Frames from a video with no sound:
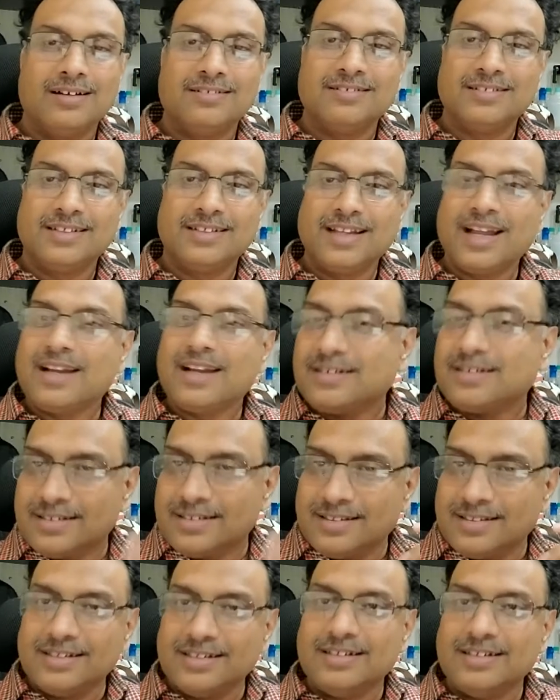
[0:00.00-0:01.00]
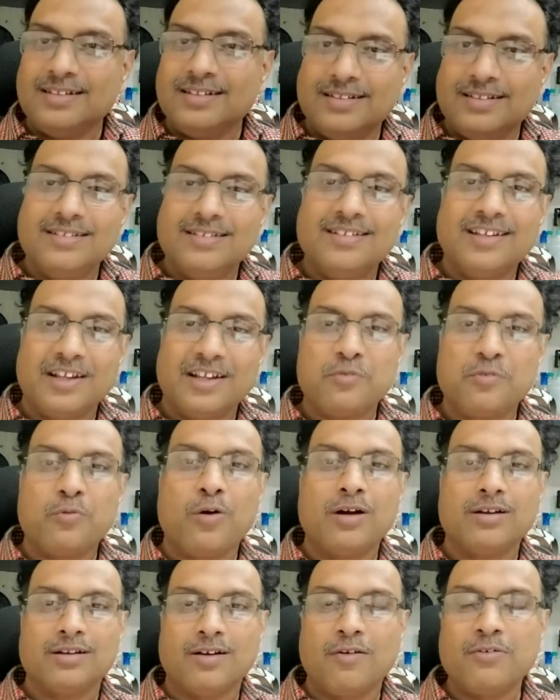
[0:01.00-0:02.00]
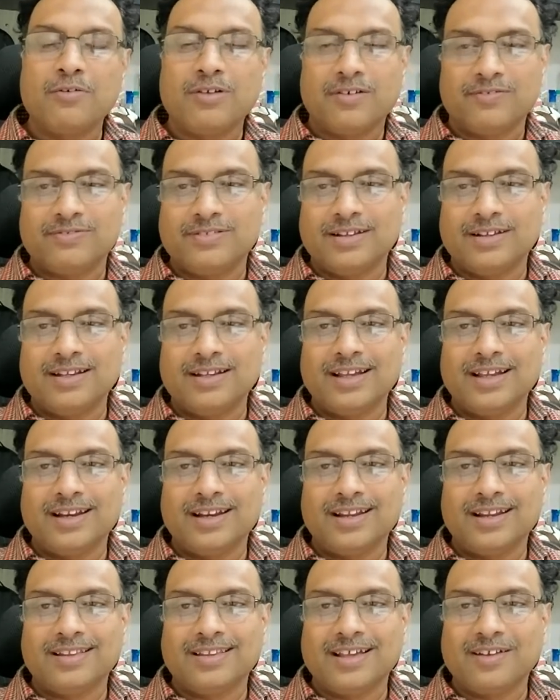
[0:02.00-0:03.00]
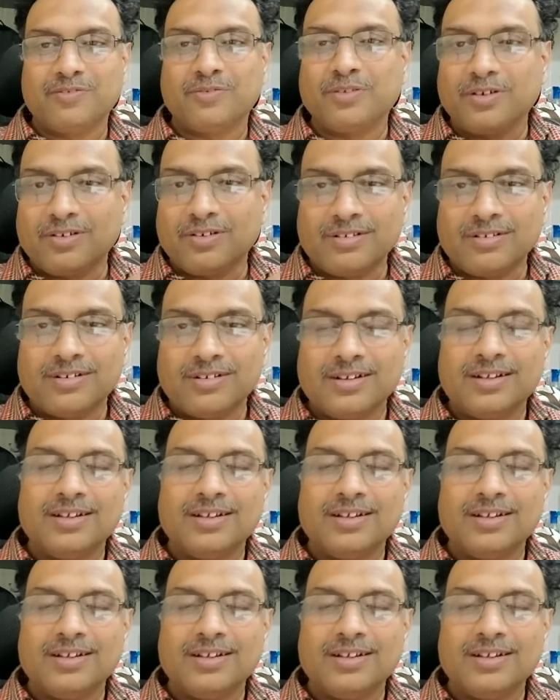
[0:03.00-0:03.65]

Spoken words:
to get the, water out of the DNA. Therefore,